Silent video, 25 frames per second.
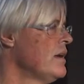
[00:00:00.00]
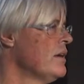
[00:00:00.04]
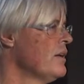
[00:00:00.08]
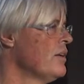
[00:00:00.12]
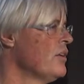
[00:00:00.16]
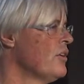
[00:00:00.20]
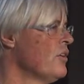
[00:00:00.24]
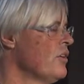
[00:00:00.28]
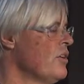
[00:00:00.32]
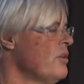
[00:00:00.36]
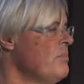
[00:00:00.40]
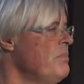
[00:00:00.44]

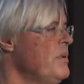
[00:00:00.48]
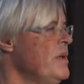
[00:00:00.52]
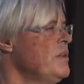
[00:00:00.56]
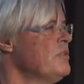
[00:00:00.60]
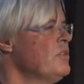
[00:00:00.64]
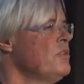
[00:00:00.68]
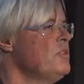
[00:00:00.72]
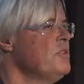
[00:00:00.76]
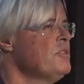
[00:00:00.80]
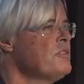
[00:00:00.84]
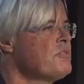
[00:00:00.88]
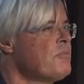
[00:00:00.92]
going to be the
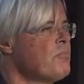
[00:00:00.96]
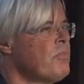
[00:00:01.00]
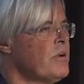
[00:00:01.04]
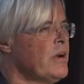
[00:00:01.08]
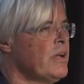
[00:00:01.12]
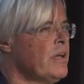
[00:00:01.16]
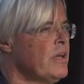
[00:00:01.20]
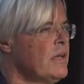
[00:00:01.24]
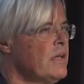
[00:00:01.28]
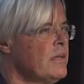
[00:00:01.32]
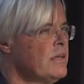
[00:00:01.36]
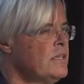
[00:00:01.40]
new
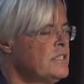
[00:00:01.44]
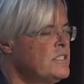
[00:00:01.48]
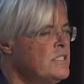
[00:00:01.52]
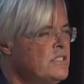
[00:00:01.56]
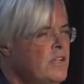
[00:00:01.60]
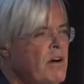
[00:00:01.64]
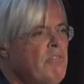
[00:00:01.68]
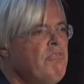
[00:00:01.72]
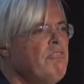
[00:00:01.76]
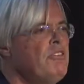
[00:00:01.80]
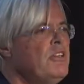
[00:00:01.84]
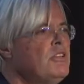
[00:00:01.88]
spring is
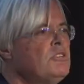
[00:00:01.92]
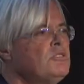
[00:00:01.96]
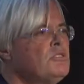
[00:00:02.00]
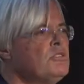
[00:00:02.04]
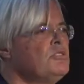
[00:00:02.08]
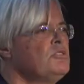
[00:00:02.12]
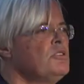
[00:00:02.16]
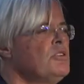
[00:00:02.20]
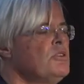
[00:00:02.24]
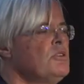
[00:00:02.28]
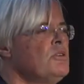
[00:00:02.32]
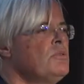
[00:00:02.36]
nothing to
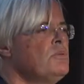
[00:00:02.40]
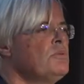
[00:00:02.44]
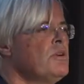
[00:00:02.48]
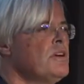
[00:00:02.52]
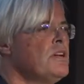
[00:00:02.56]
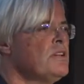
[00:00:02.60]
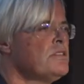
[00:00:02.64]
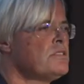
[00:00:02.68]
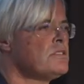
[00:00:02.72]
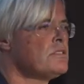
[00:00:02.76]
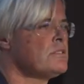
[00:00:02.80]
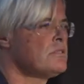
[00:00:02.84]
do
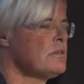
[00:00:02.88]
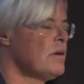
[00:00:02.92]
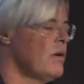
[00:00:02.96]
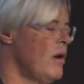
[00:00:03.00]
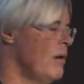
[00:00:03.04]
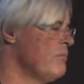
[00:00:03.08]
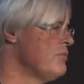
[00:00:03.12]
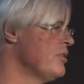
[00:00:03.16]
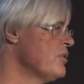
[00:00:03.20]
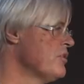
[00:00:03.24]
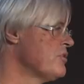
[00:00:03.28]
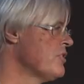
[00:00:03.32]
with,
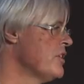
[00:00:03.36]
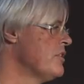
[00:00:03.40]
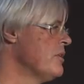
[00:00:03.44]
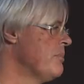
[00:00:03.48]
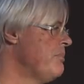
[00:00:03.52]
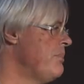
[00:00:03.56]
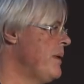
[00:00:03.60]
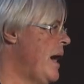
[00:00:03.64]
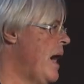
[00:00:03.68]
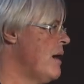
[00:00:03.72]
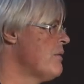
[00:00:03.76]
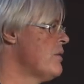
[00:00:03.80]
obviously, the
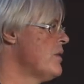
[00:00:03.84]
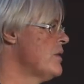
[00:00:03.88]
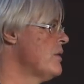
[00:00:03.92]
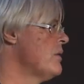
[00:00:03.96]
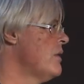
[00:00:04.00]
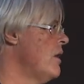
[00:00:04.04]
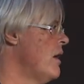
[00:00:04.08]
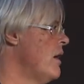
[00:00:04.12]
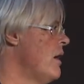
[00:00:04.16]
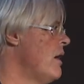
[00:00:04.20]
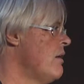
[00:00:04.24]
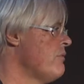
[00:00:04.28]
power
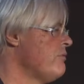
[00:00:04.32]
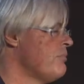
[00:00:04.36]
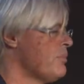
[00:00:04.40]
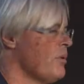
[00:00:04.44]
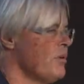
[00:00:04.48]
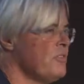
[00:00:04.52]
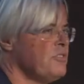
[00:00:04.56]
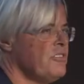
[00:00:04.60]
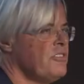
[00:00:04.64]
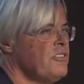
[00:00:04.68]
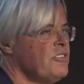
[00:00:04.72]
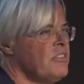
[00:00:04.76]
of
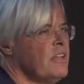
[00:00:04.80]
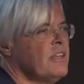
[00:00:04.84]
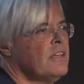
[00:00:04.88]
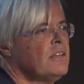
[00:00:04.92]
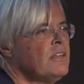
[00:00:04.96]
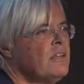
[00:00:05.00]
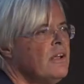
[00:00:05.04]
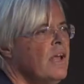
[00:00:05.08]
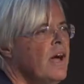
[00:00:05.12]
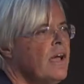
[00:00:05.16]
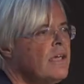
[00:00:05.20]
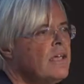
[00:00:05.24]
processing and
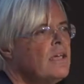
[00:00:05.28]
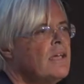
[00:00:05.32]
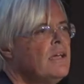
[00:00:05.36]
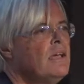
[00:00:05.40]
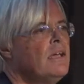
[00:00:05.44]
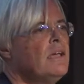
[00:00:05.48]
the like.